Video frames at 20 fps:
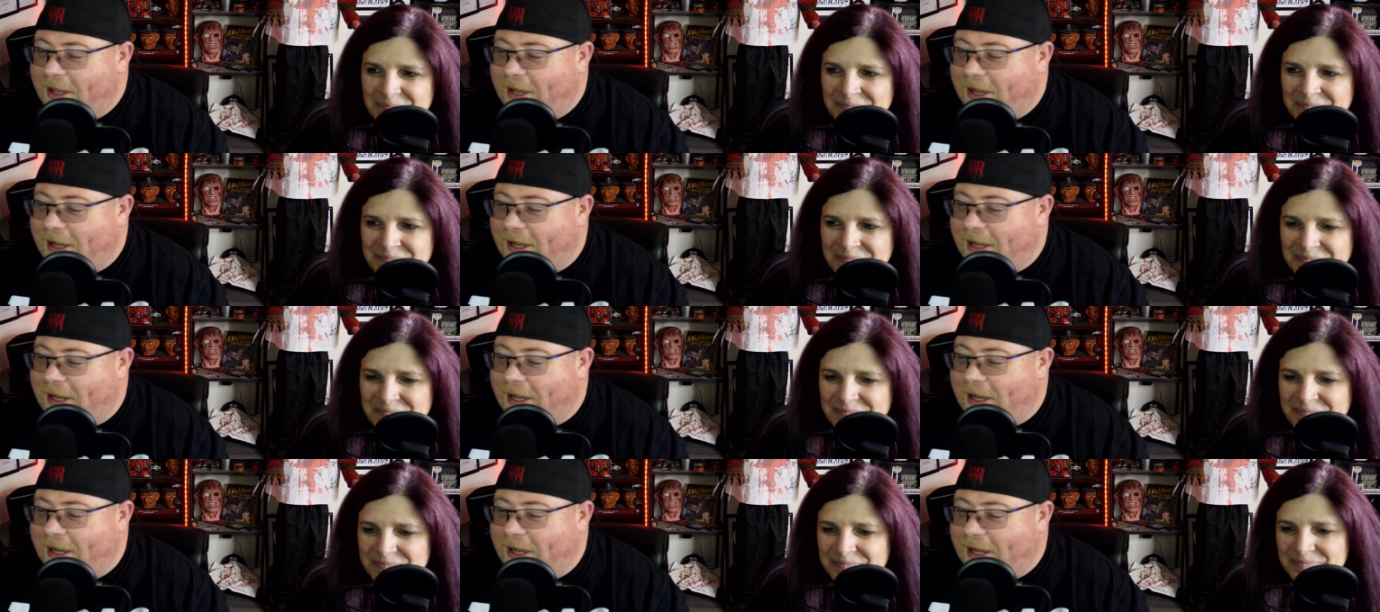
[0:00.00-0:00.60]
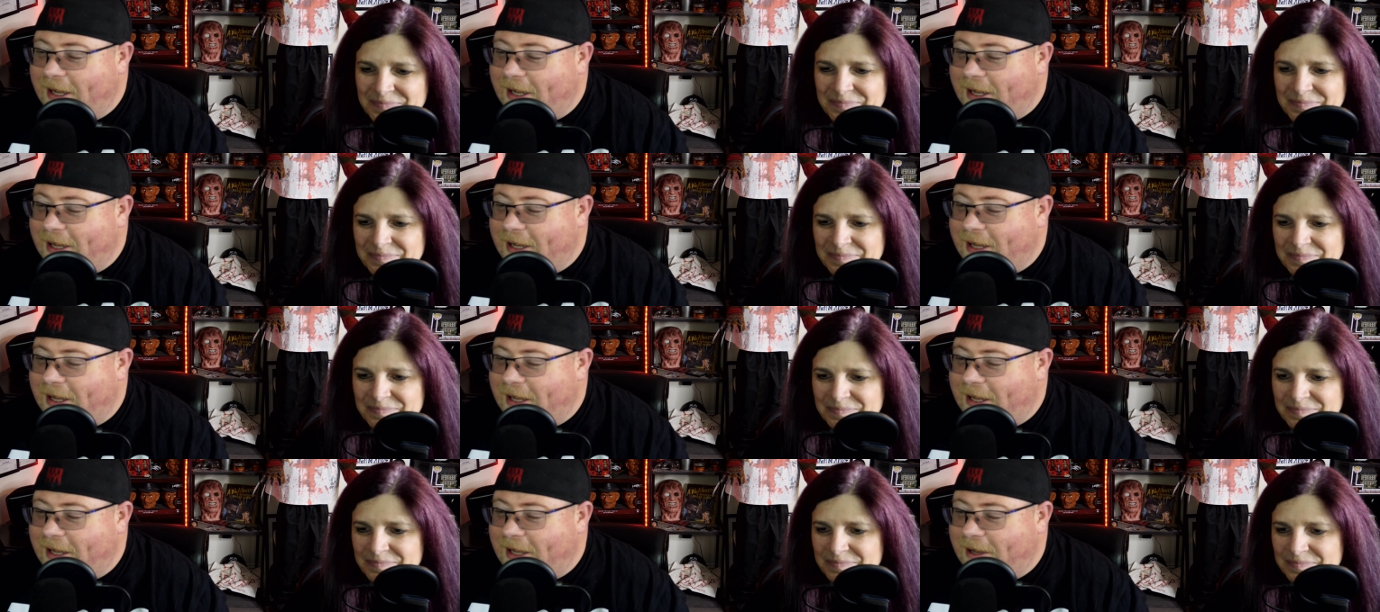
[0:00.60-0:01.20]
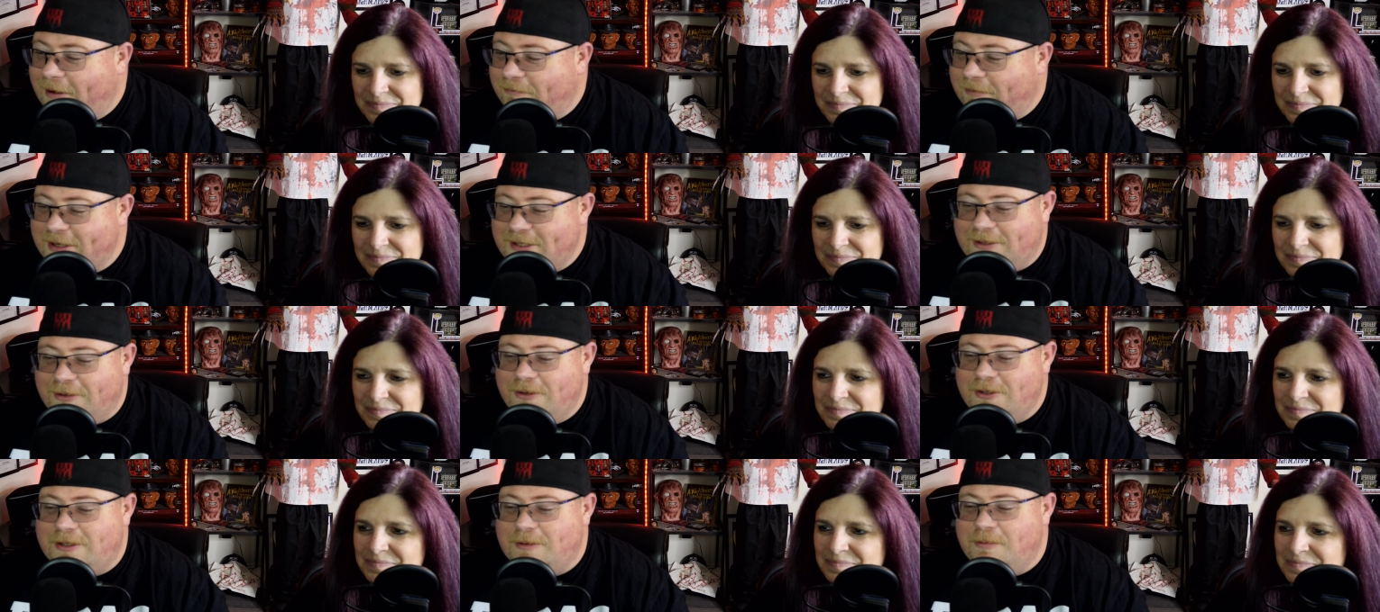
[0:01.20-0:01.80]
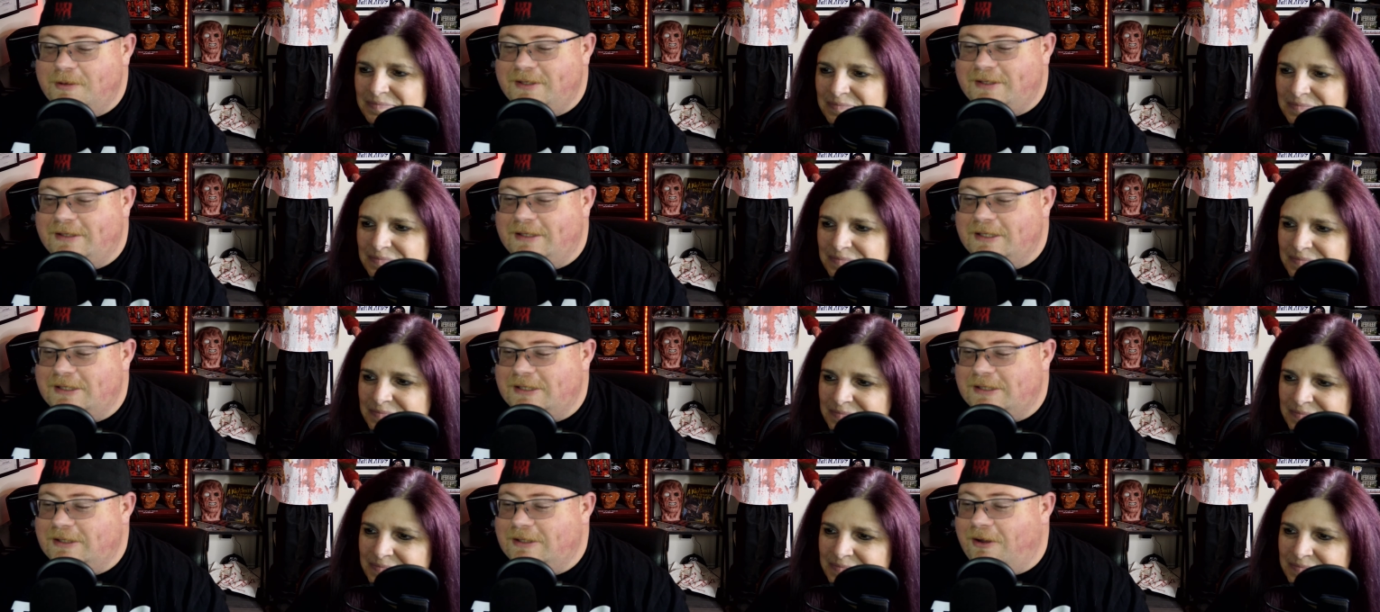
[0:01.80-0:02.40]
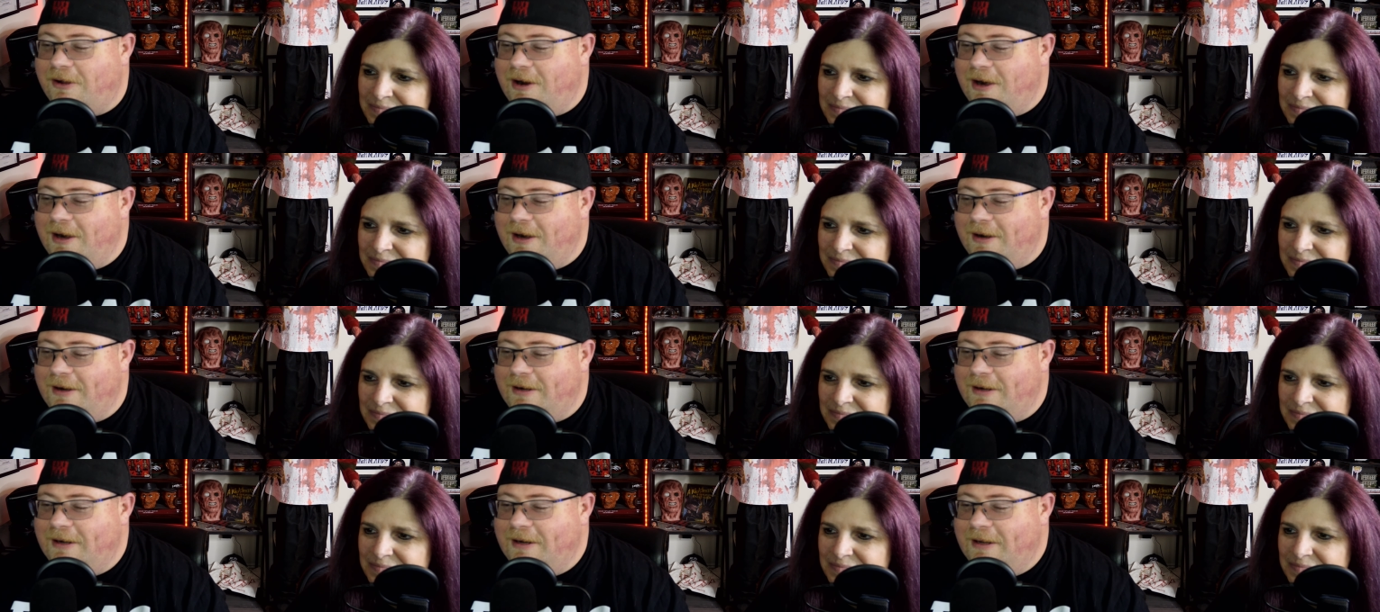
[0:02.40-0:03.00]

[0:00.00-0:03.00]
Speaker 1: Uh resolution was the start.